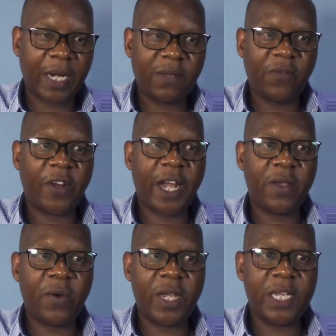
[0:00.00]

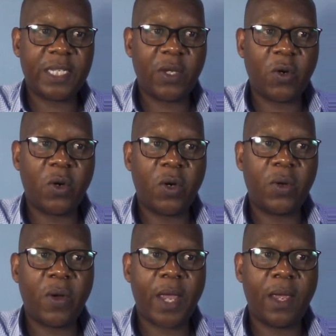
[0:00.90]
value is
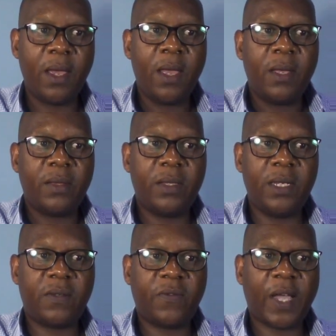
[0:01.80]
on
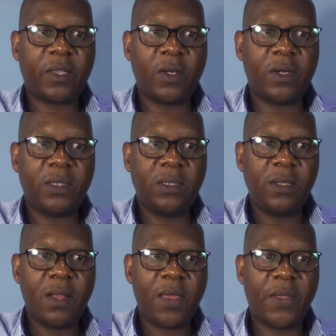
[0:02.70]
these
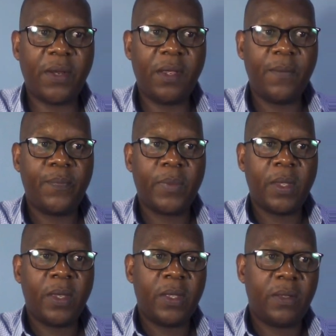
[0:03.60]
factors 3.
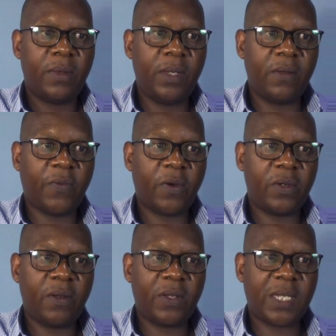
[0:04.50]

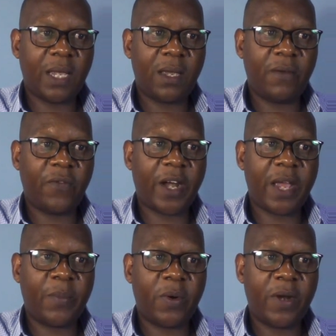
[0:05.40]
For the
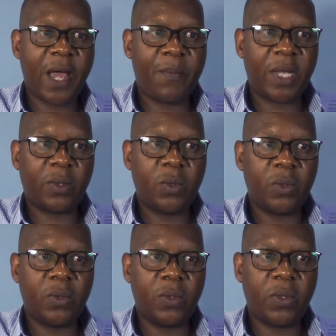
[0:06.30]
variable number
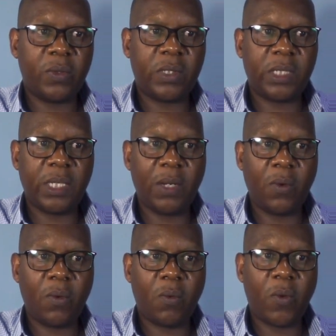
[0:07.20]
2, you
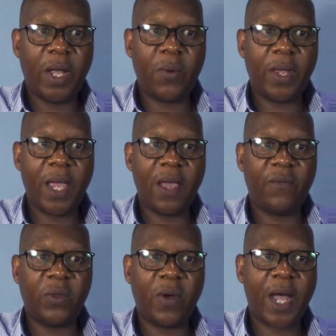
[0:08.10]
see where we
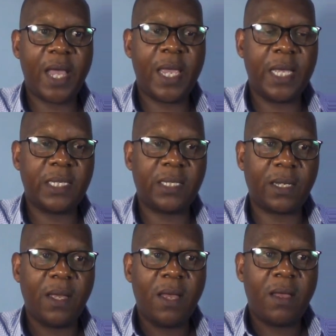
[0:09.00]
have the highest
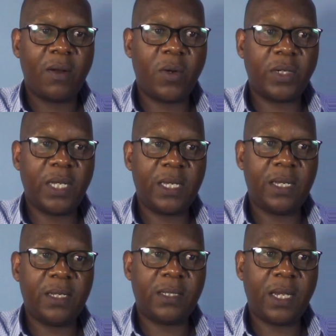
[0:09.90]

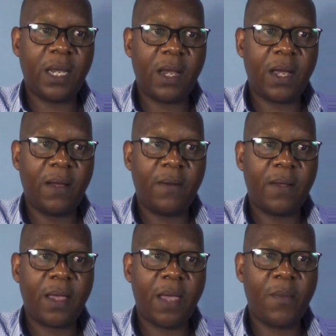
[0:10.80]
loading is here,
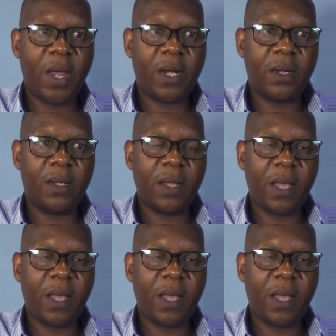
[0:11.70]
ML3,